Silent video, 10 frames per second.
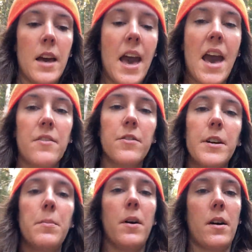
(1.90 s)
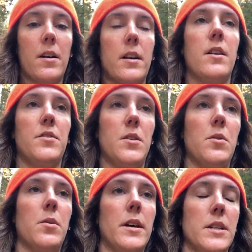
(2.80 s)
Every part of
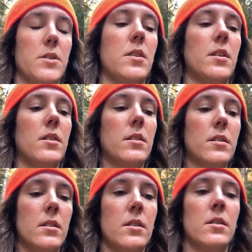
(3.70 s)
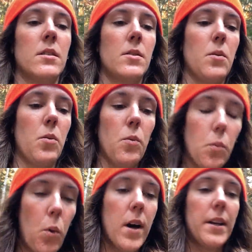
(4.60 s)
you is
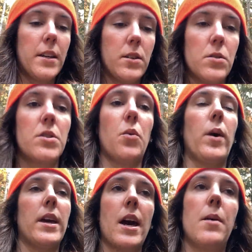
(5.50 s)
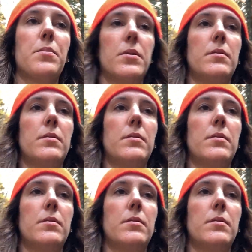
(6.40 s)
wanting you to wake up.